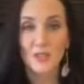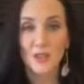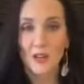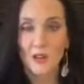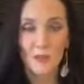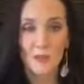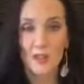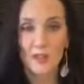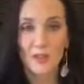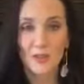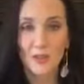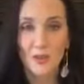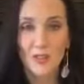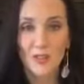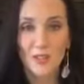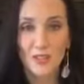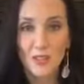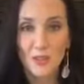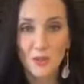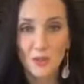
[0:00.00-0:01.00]
or when you're going
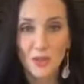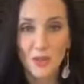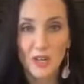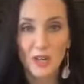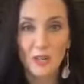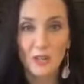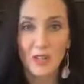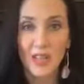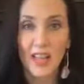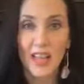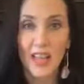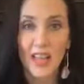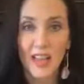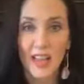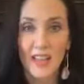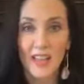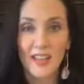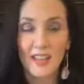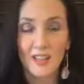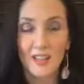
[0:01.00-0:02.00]
to the store,
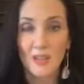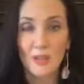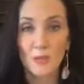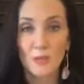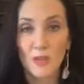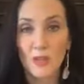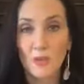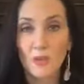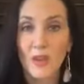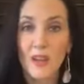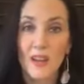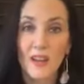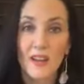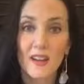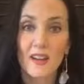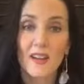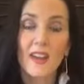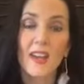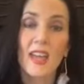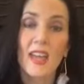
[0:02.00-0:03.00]
you'll be
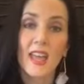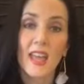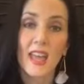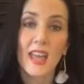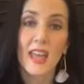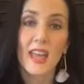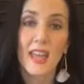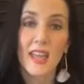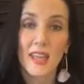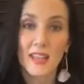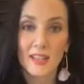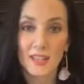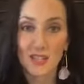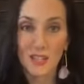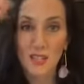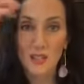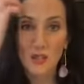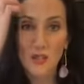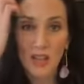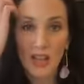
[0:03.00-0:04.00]
aware,
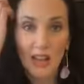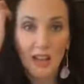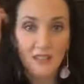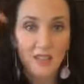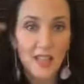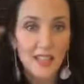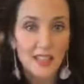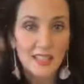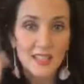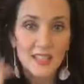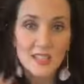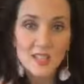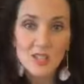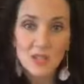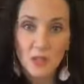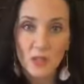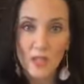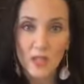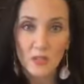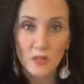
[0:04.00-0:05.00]
and you'll have that list
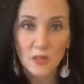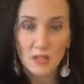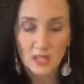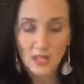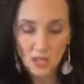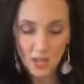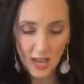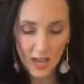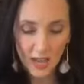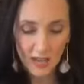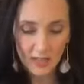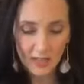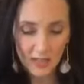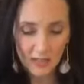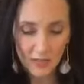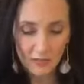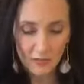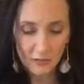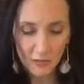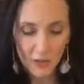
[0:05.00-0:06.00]
so that you can check
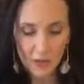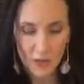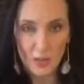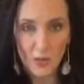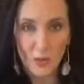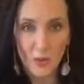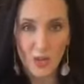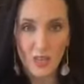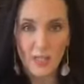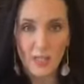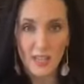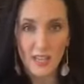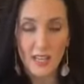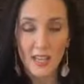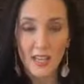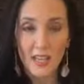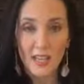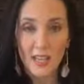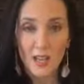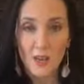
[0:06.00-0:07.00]
for a good quality
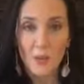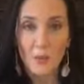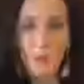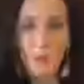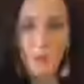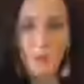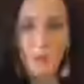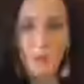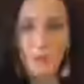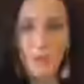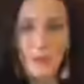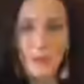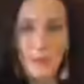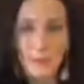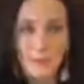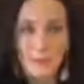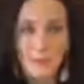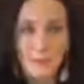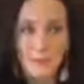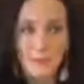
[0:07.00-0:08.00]
one.
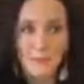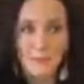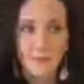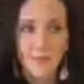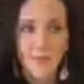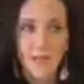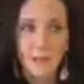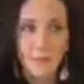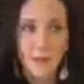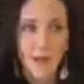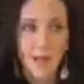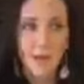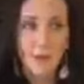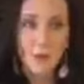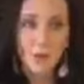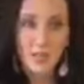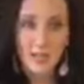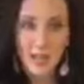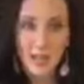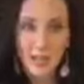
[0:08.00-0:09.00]
I bought an
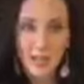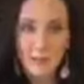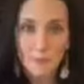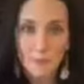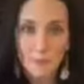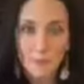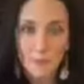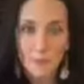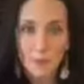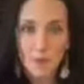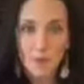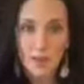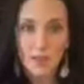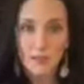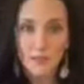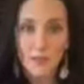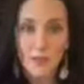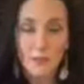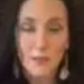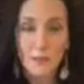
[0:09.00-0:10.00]
organic bone
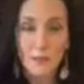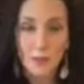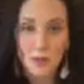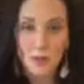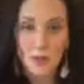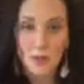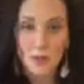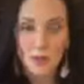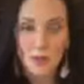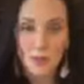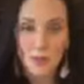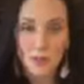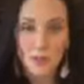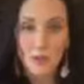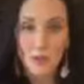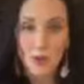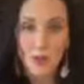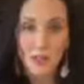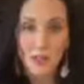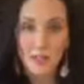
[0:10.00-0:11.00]
broth from a pretty good
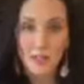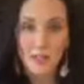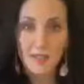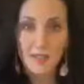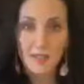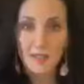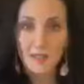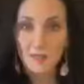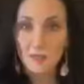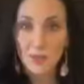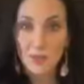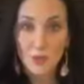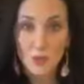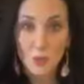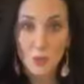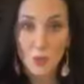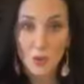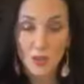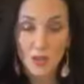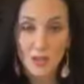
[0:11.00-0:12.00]
quality
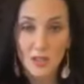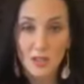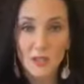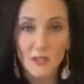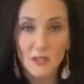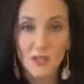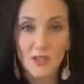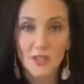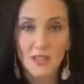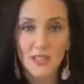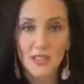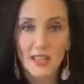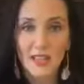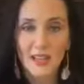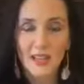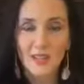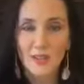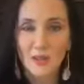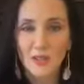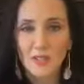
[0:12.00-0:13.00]
store usually,
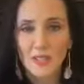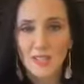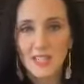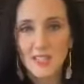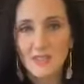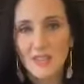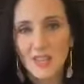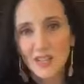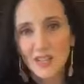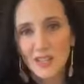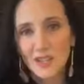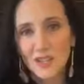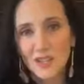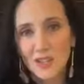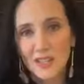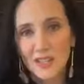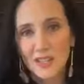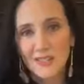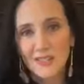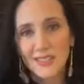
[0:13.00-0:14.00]
and I noticed it had
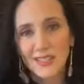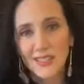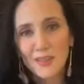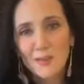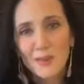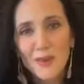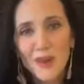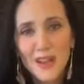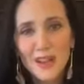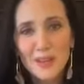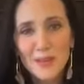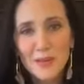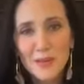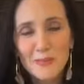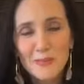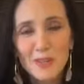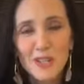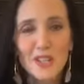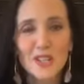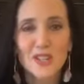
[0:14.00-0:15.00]
sugar in it. It's like, why are we
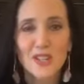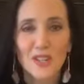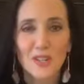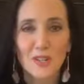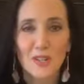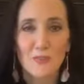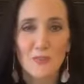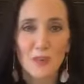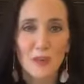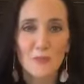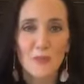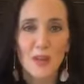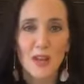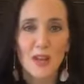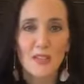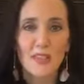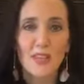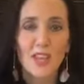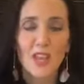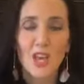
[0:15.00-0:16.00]
putting sugar in bone
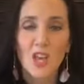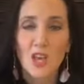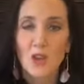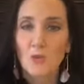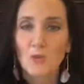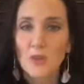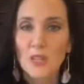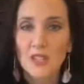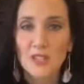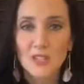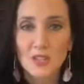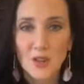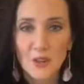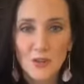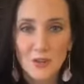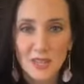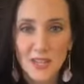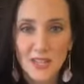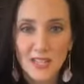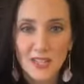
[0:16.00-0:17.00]
broth? We
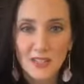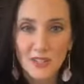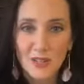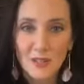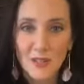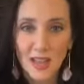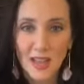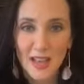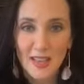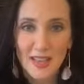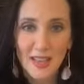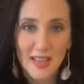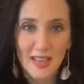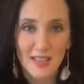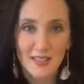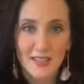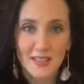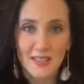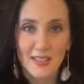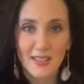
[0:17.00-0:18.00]
don't need to do that,
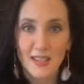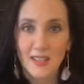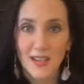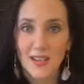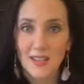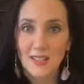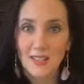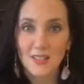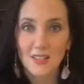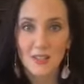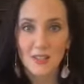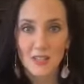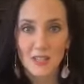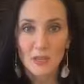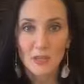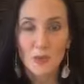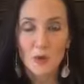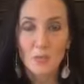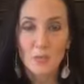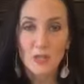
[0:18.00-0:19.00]
and I
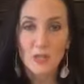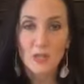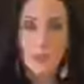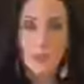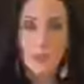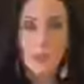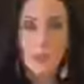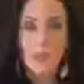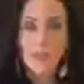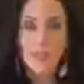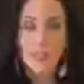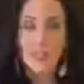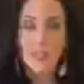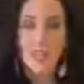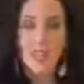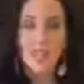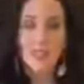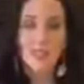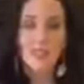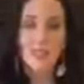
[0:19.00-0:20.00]
certainly won't be doing that
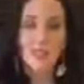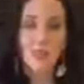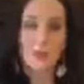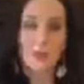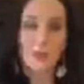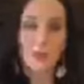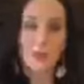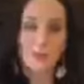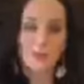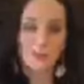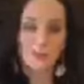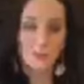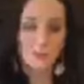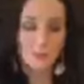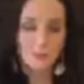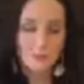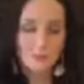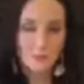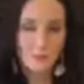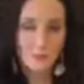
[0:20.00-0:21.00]
today. So
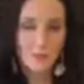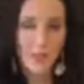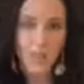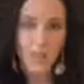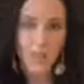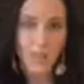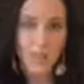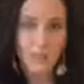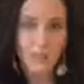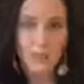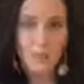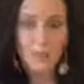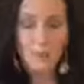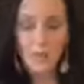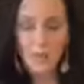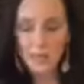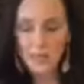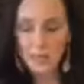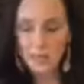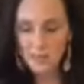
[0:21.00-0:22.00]
I'm going to be
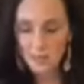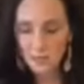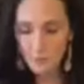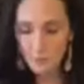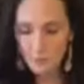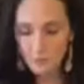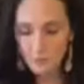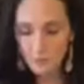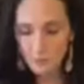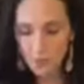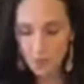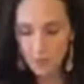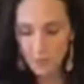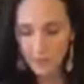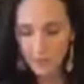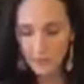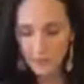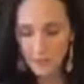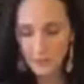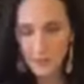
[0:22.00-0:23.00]
making some bone broth
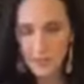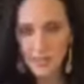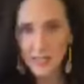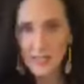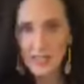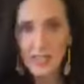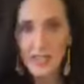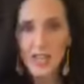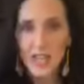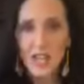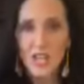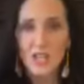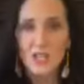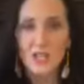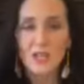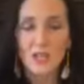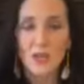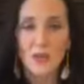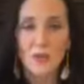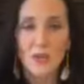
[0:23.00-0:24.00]
here in a minute.
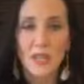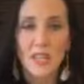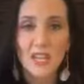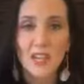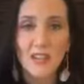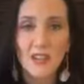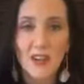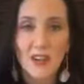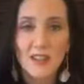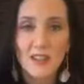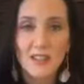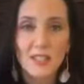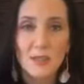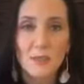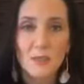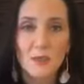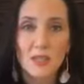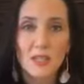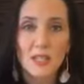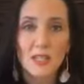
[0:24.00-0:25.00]
So here are
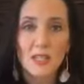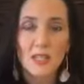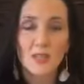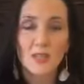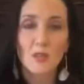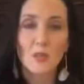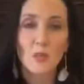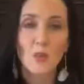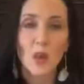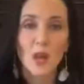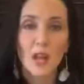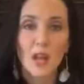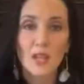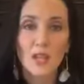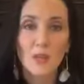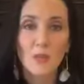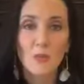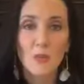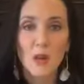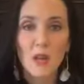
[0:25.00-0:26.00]
some reasons why
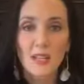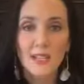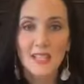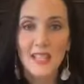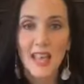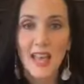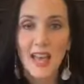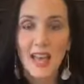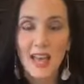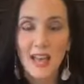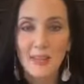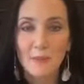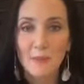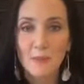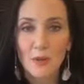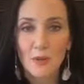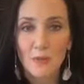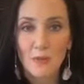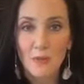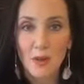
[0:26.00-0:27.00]
you want to add
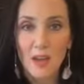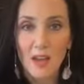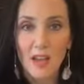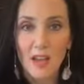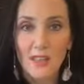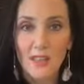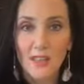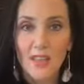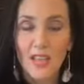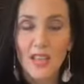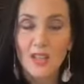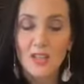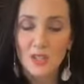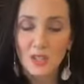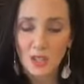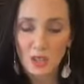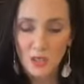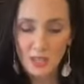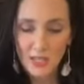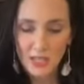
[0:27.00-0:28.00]
bone broth
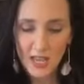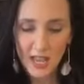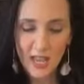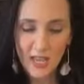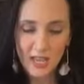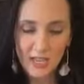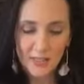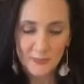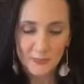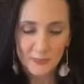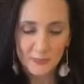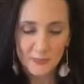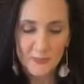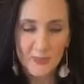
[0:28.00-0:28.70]
to your diet.